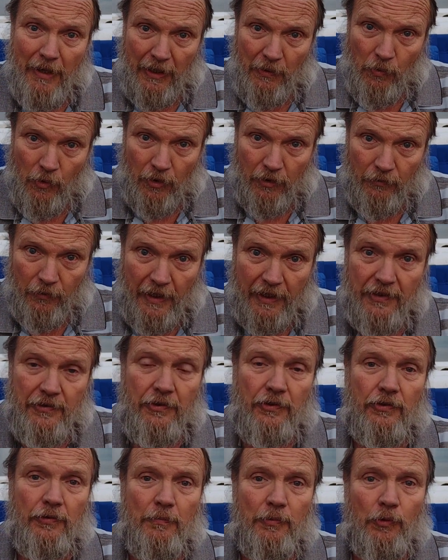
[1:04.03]
may want to
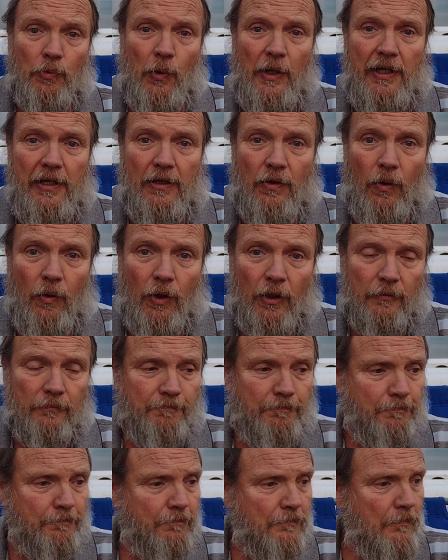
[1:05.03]
raise you some sweet corn.
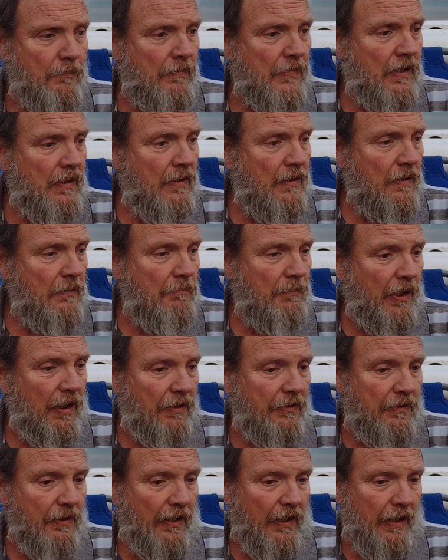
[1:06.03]

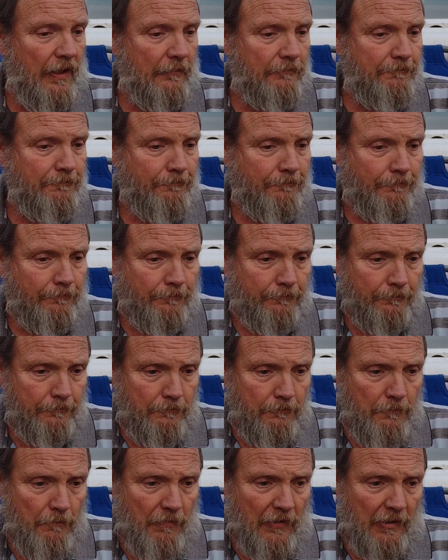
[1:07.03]
But uh,
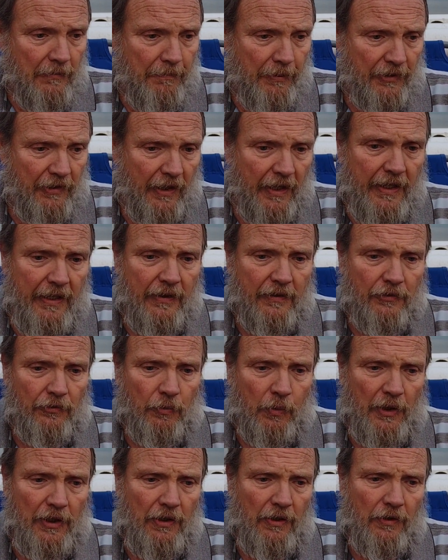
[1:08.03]

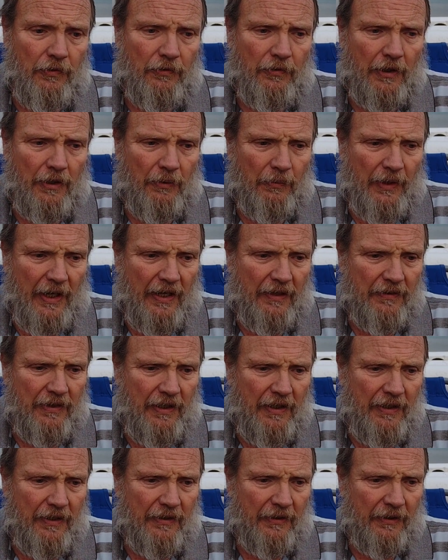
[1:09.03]
potatoes, we usually around
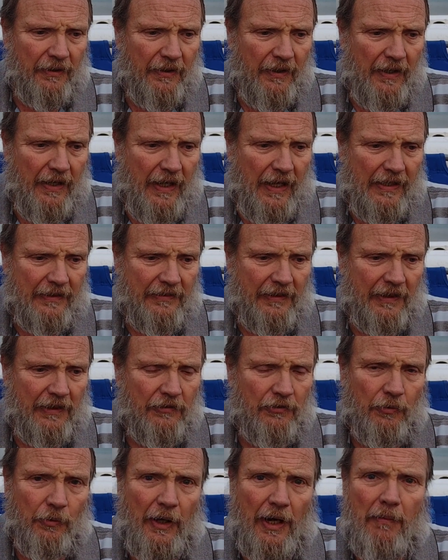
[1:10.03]
here, I think
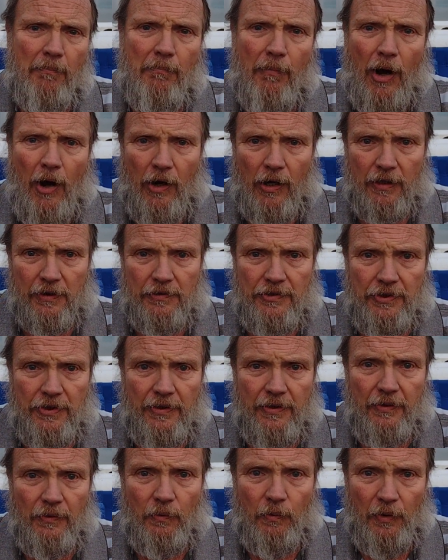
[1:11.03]
it's around March,
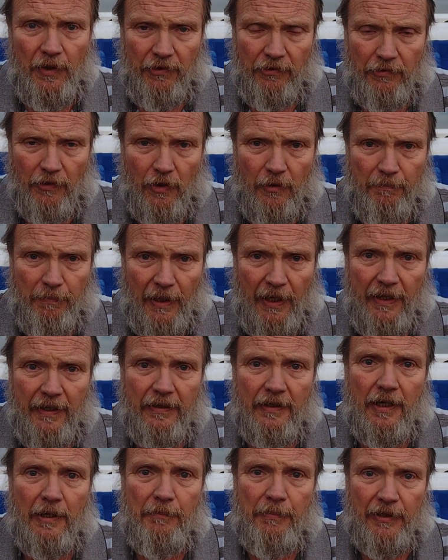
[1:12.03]
we start
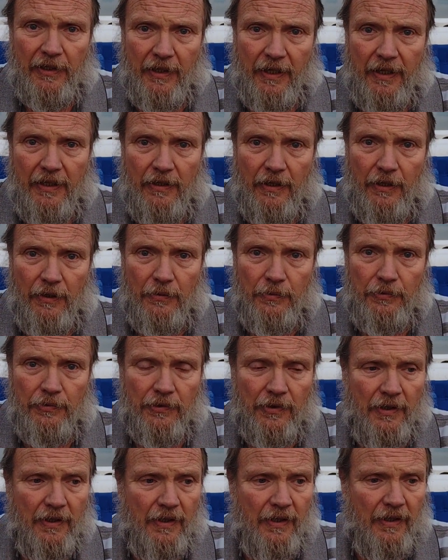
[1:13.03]
planting our
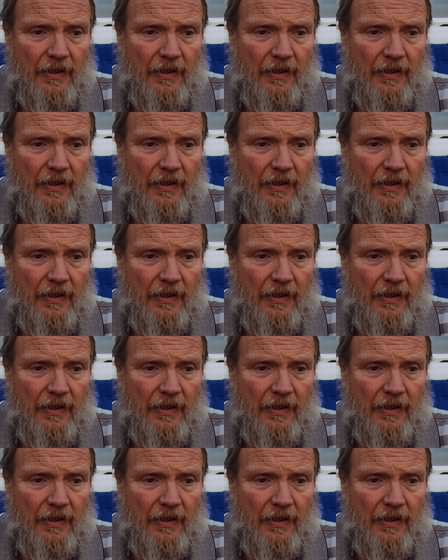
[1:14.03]
potatoes.